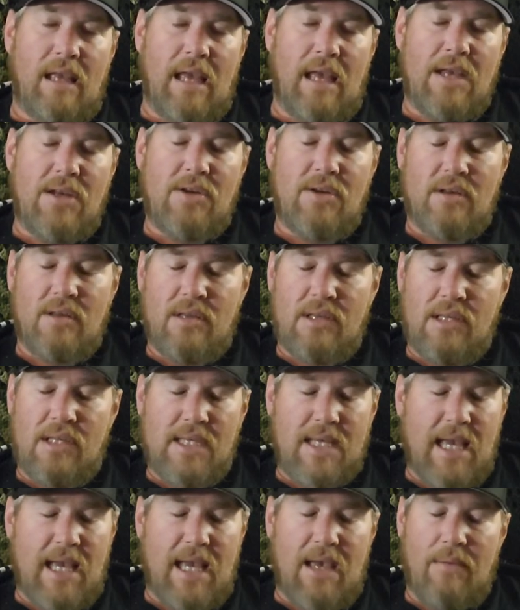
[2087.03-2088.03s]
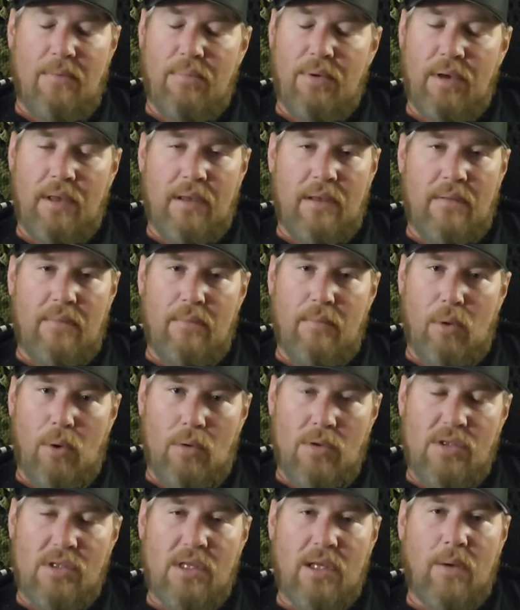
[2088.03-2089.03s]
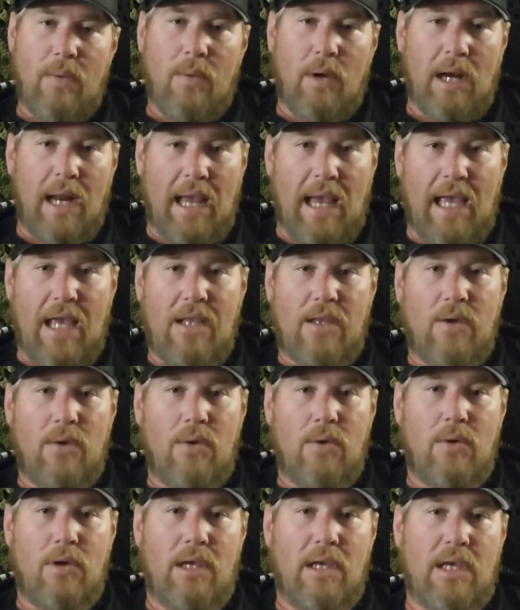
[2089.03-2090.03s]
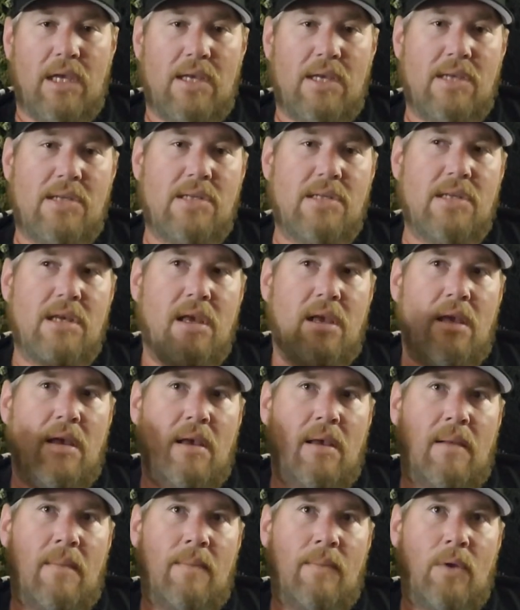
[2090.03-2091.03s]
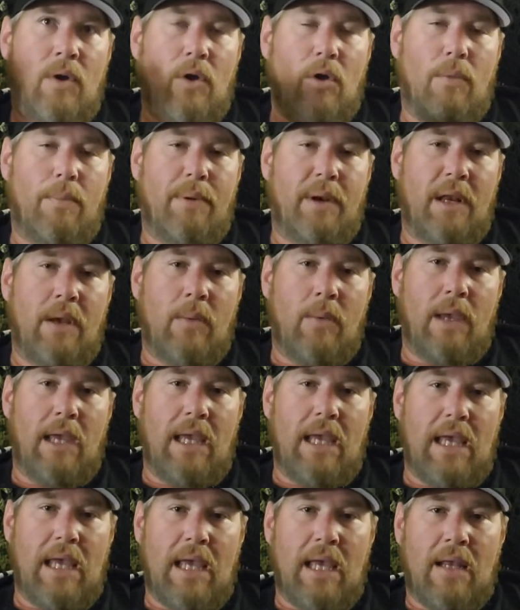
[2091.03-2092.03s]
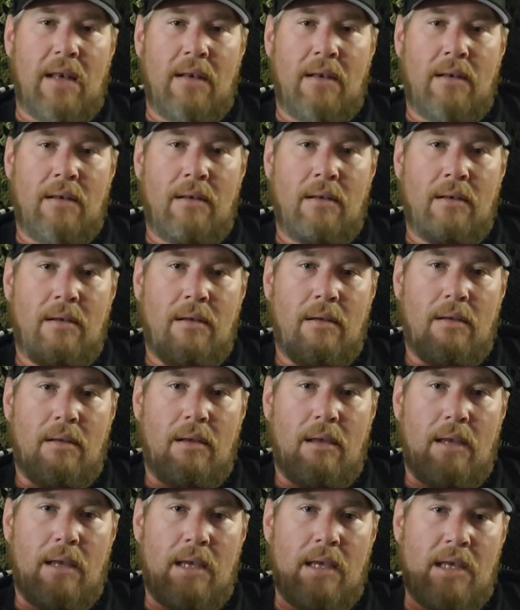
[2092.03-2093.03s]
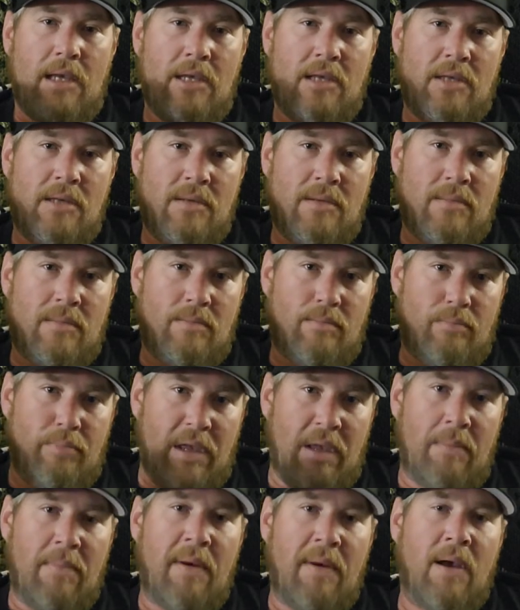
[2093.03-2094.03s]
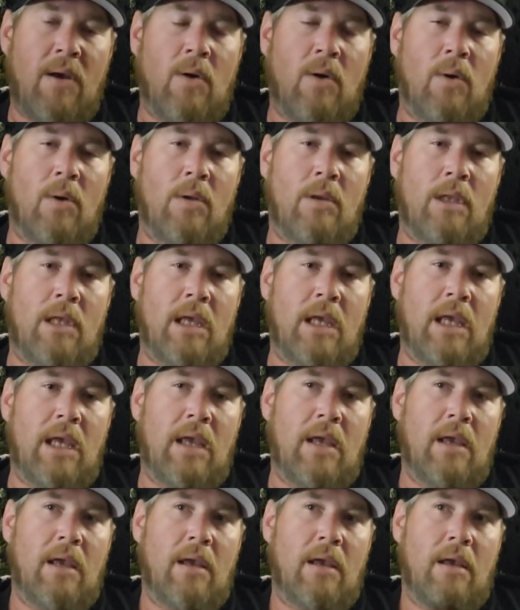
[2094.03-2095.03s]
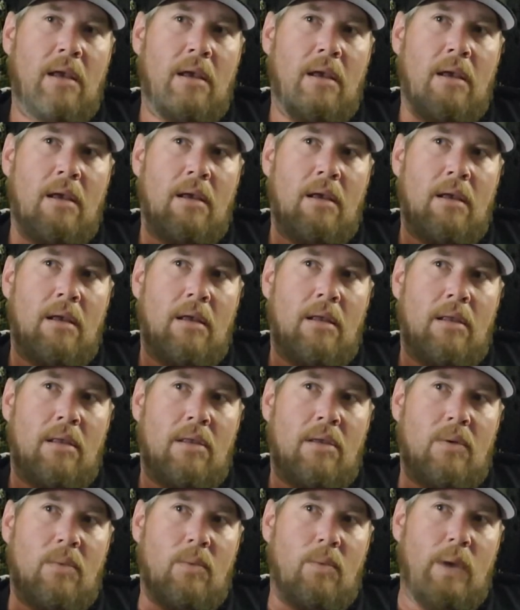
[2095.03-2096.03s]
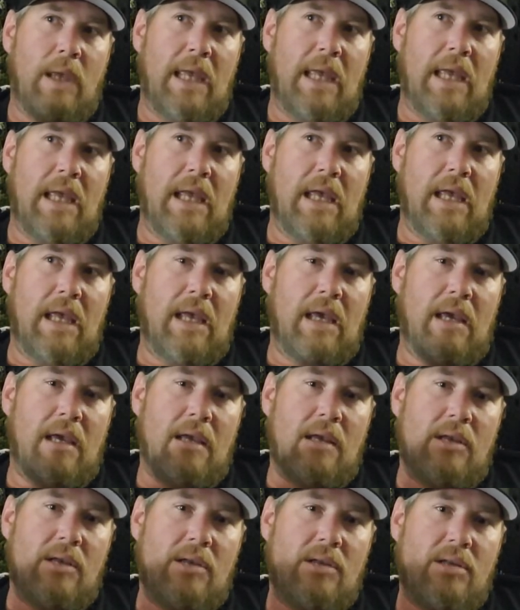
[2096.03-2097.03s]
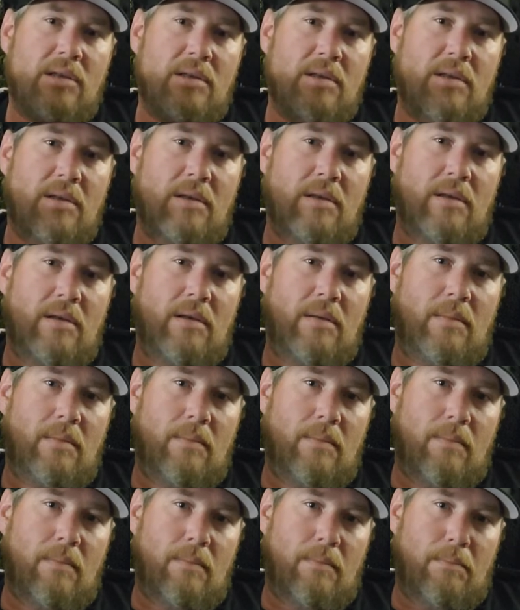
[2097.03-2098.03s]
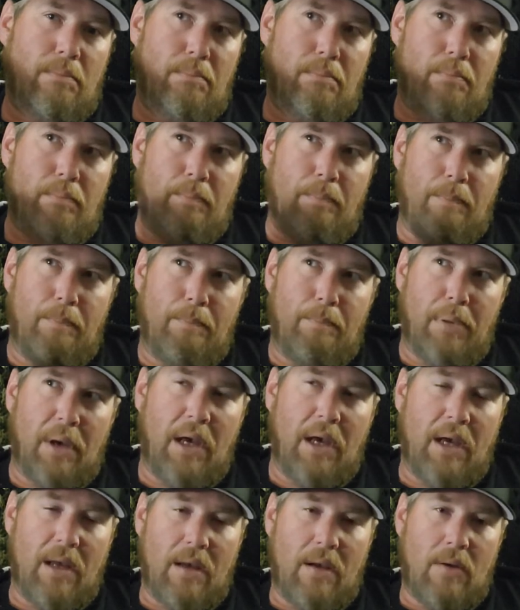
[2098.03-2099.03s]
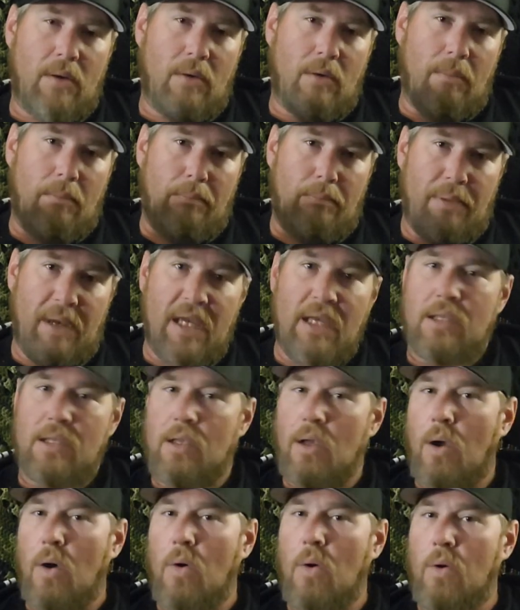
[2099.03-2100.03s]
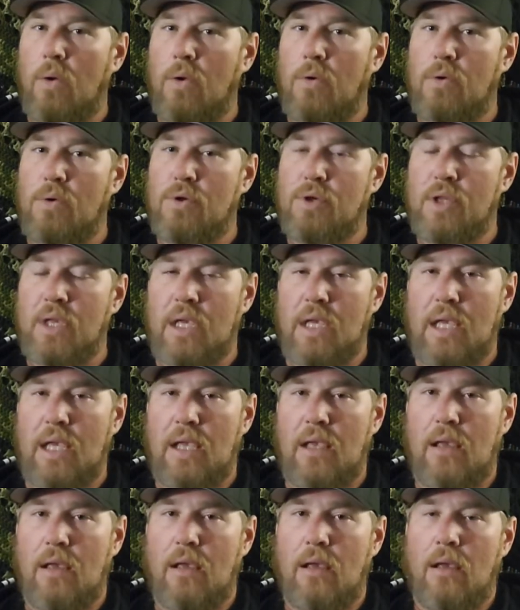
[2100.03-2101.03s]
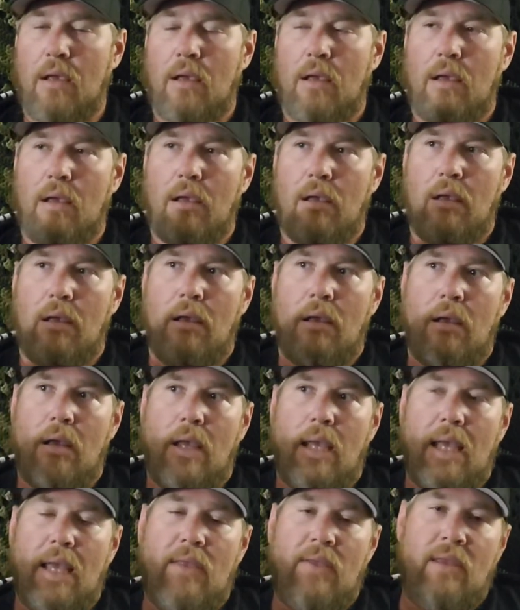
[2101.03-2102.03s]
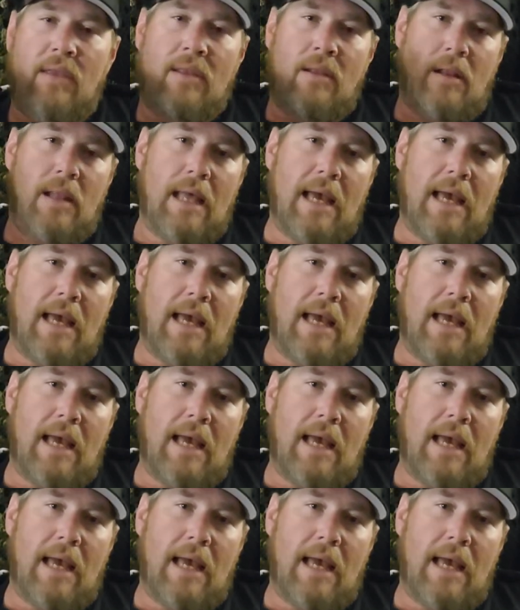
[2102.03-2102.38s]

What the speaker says: I shouldn't say it, but mostly what I do is opening weekend is big buck only. The week is buck or big doe usually. And then the